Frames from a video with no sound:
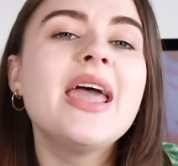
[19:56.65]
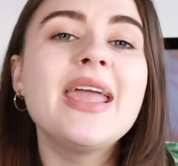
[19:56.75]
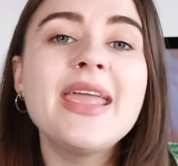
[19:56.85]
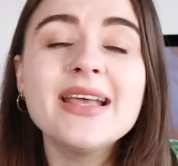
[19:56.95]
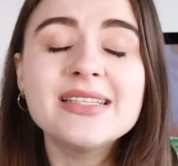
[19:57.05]

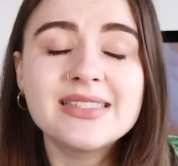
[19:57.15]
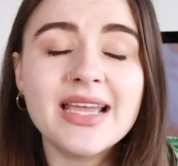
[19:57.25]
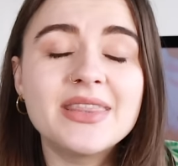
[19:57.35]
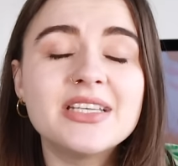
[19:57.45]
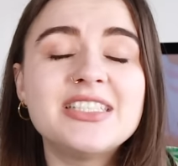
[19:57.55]
He has
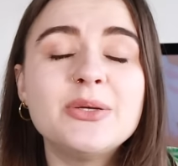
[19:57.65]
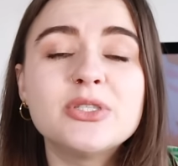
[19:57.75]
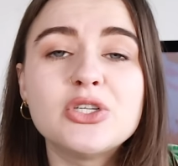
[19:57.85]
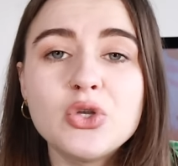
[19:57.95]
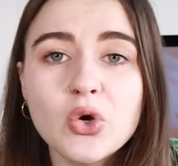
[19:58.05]
said that she
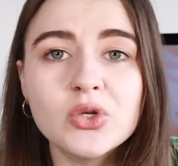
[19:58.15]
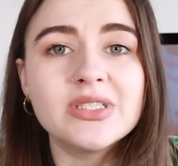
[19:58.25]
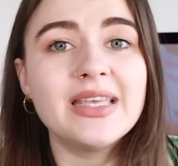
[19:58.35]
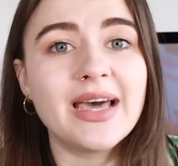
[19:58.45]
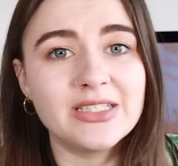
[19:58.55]
was not
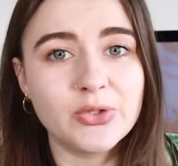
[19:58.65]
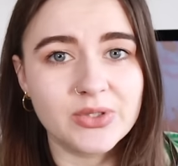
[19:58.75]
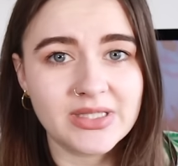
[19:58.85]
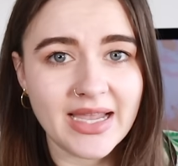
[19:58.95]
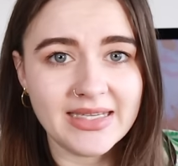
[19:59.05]
that
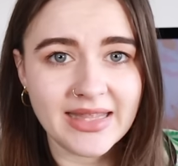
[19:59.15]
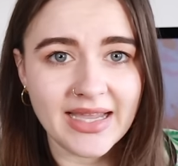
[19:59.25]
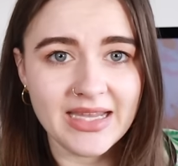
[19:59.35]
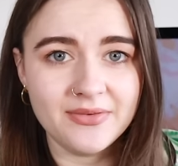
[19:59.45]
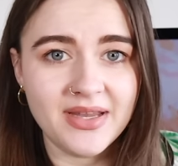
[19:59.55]
intoxicated
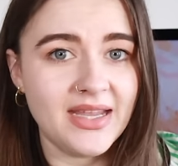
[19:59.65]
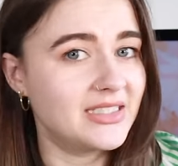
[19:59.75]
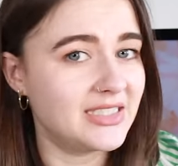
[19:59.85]
that evening.